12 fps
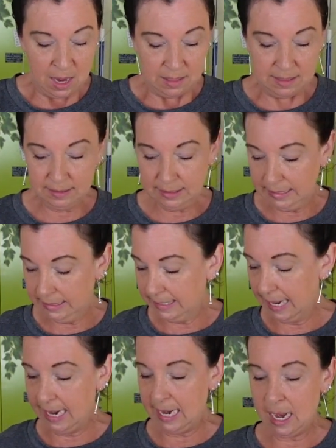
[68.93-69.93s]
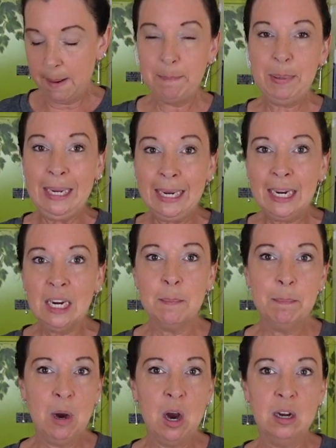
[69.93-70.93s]
This is a peat
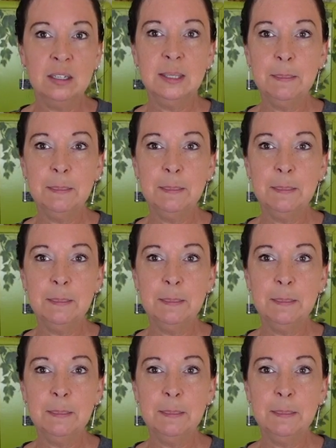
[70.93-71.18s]
moss